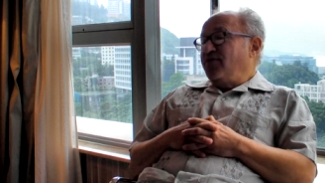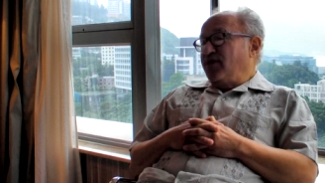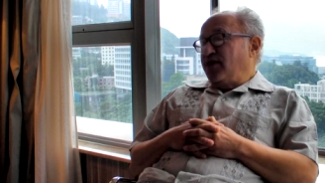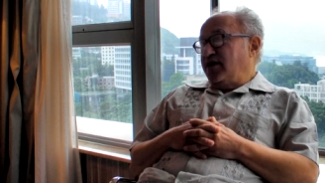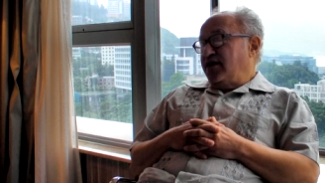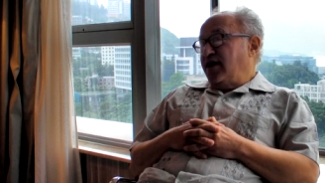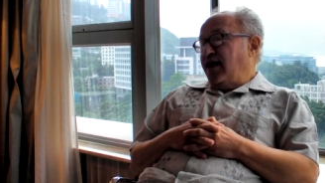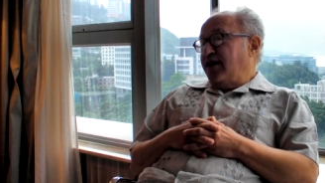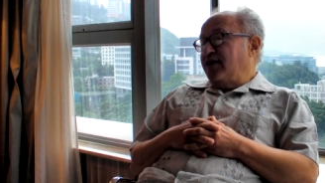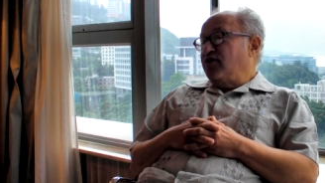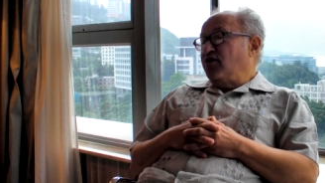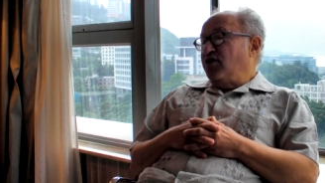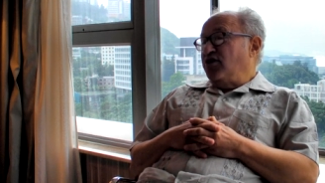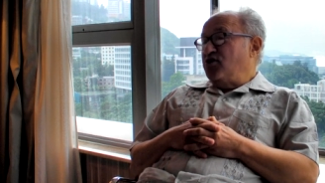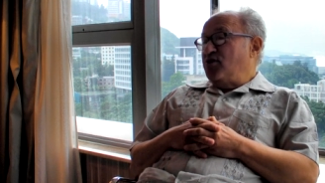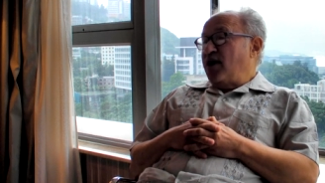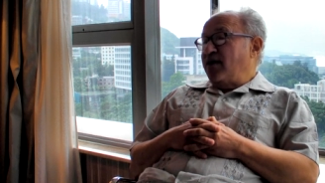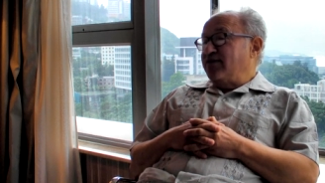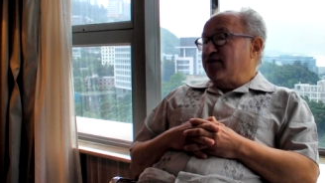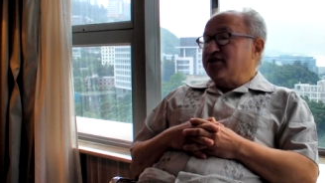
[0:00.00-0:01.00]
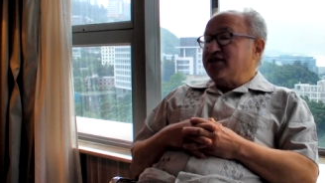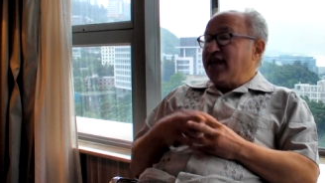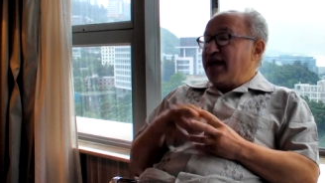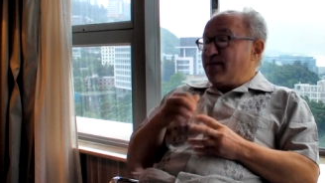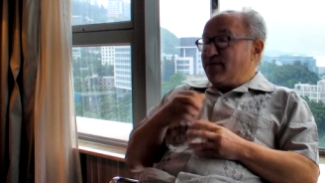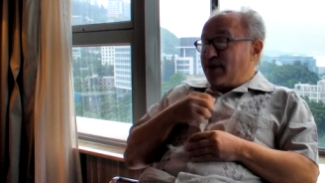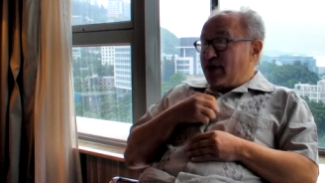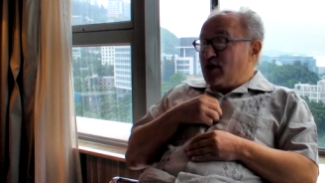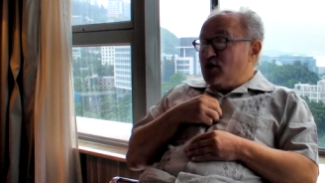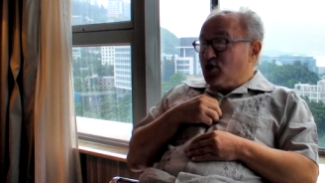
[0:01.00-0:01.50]
that not only you have a
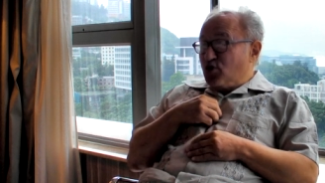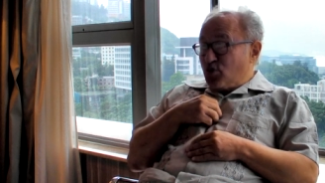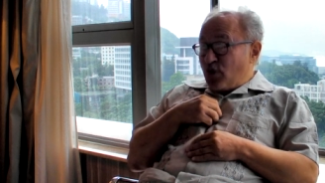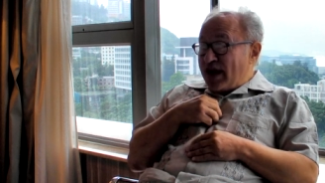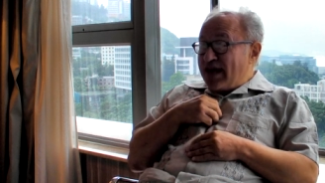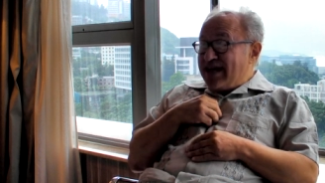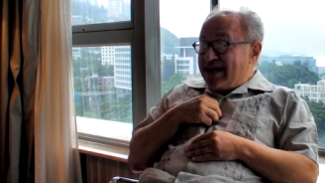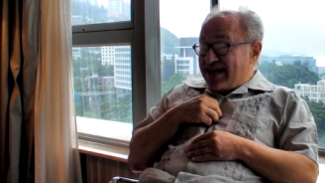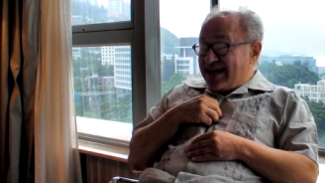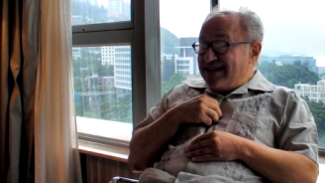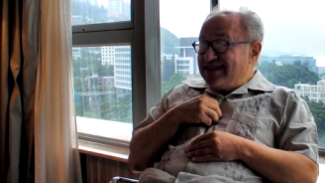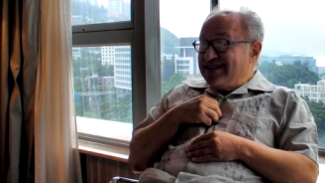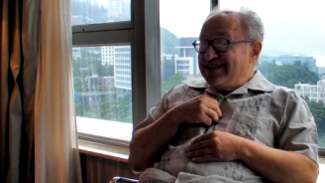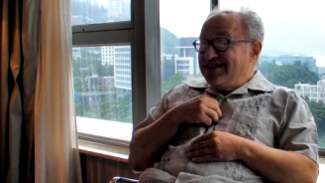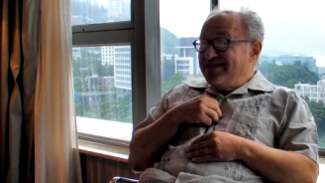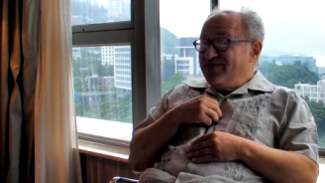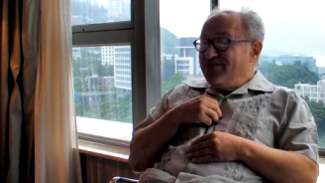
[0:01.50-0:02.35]
state, but you are running it.